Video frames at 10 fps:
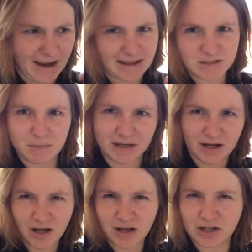
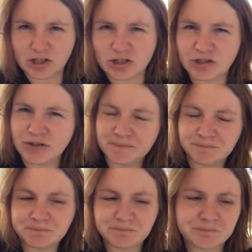espionage,
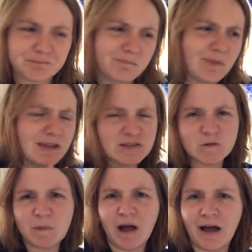
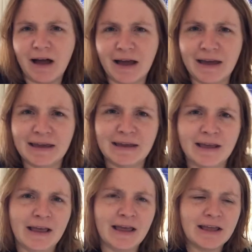spy,
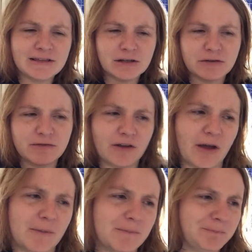sort of
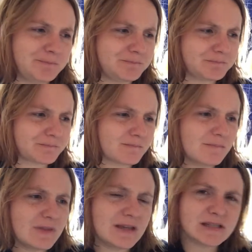um,
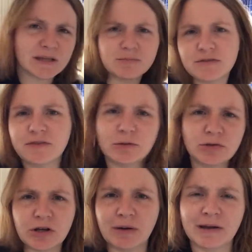
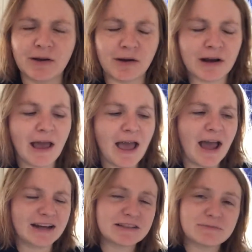subterfuge going on.
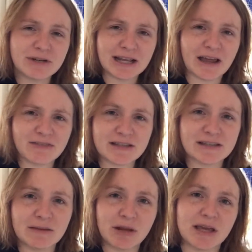It doesn't really have that
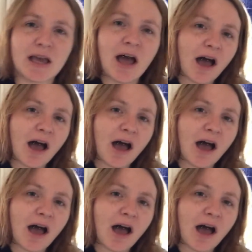same like